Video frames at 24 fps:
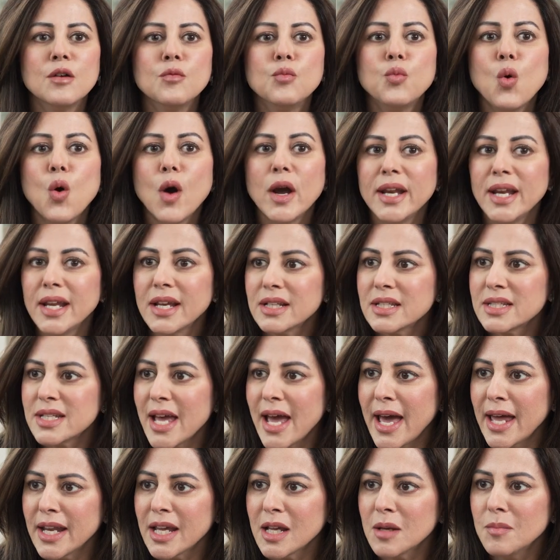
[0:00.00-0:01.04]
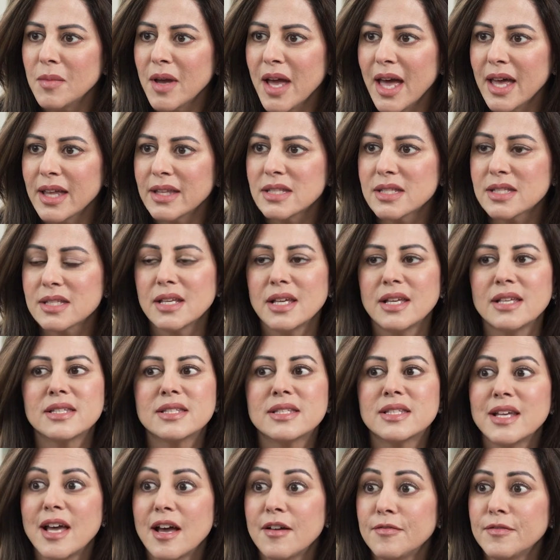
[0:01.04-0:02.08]
Avoiding tanning beds is
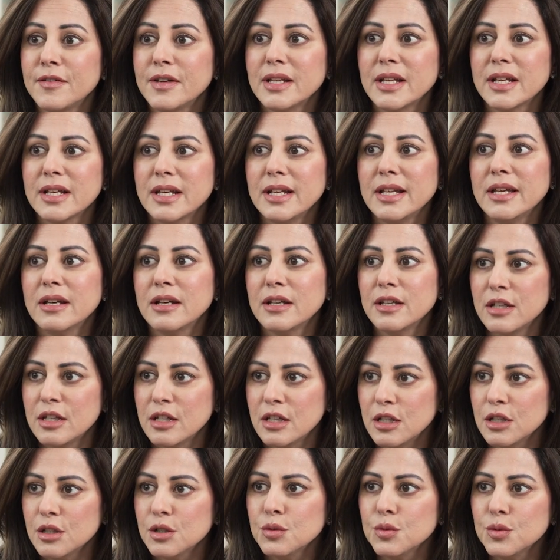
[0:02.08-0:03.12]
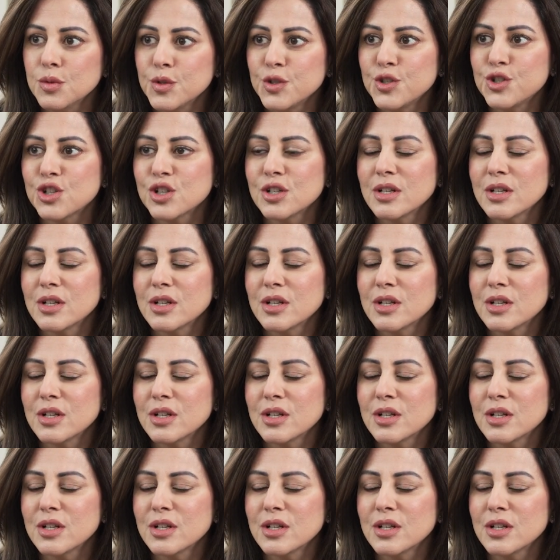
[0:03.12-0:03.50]
definitely a huge